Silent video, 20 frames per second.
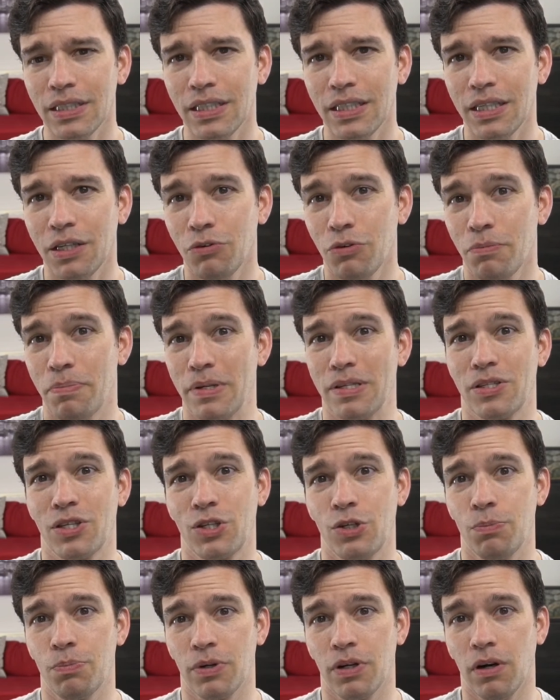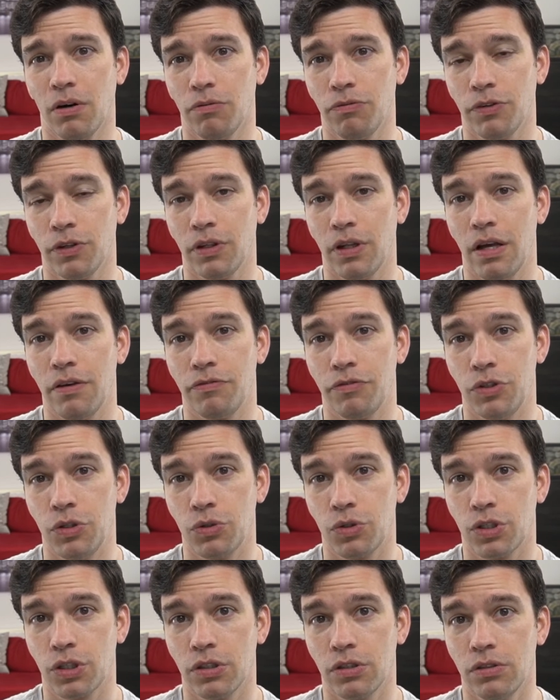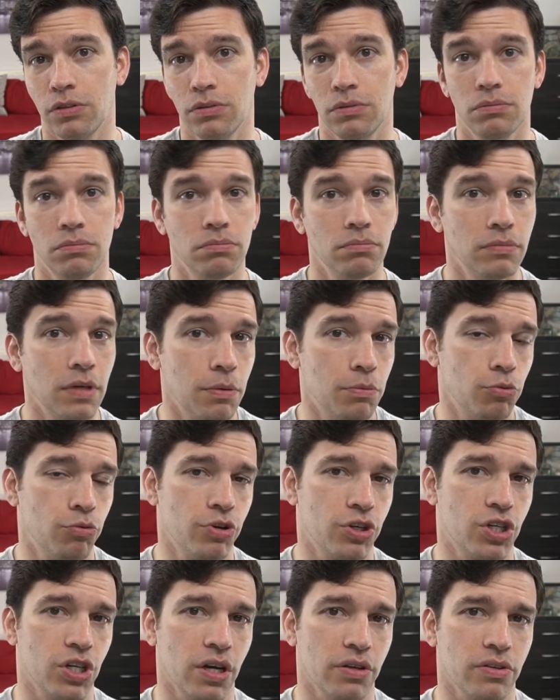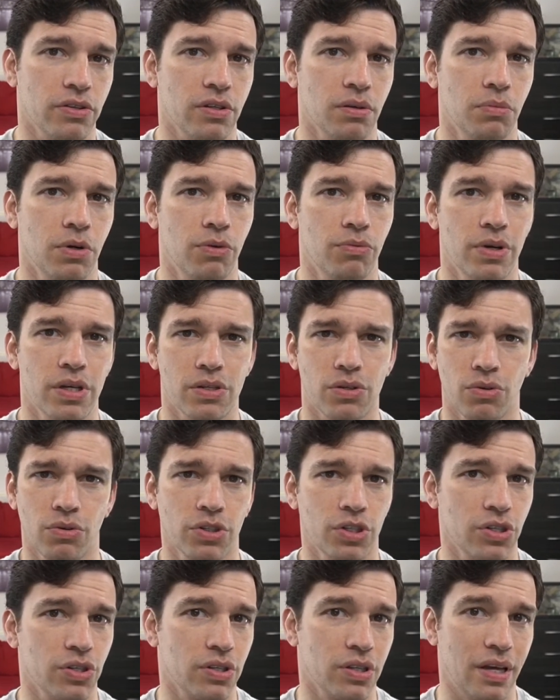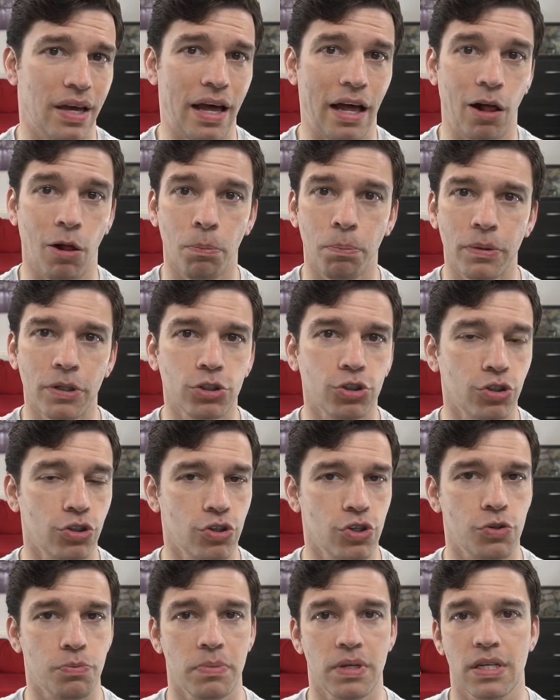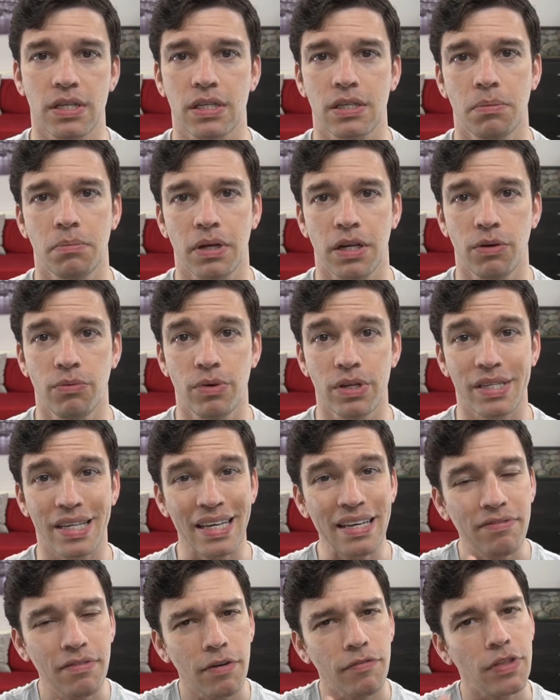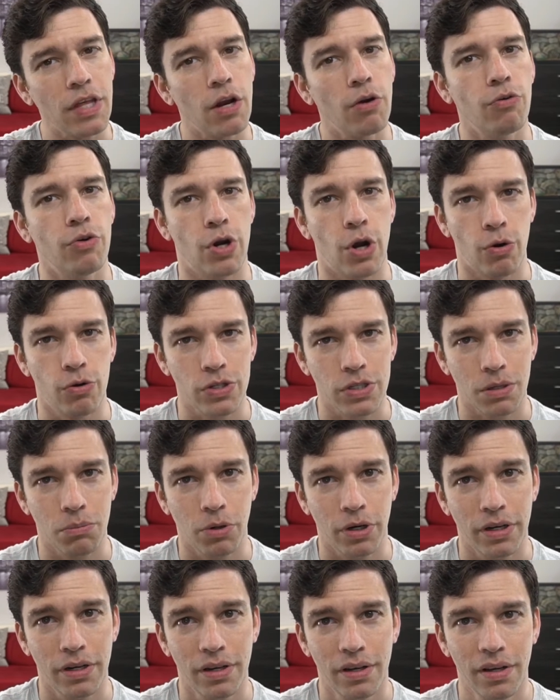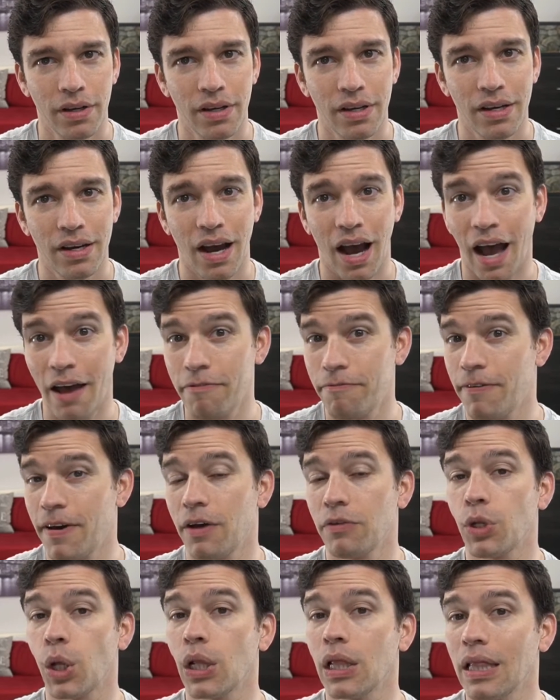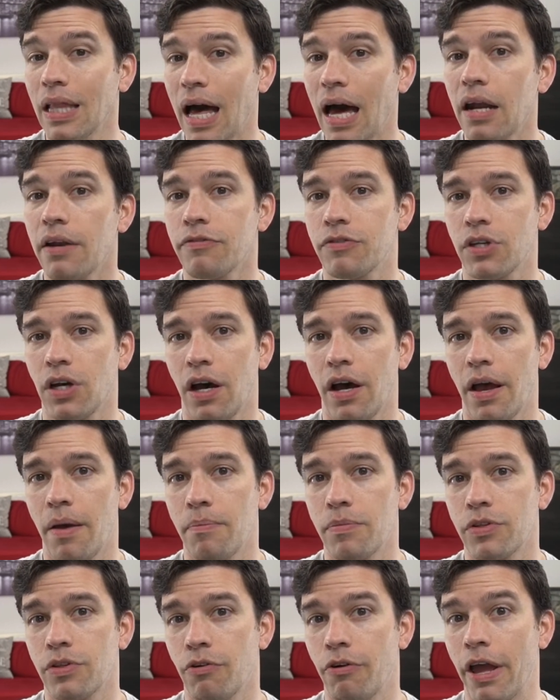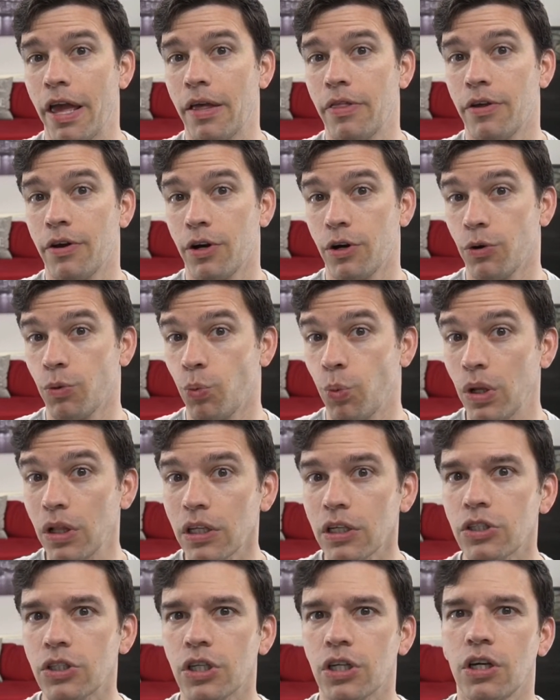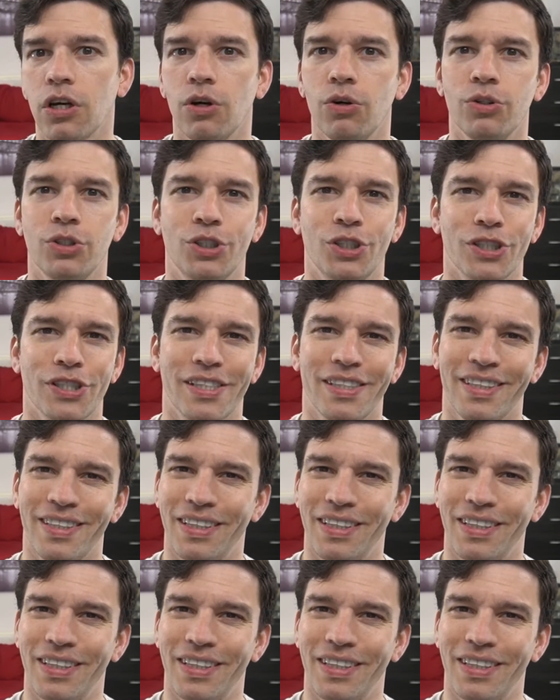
it would be super helpful if you could maybe reach out to someone in risk or just help introduce me to somebody in risk. Even if they don't know someone, I found a lot of times they're willing to go just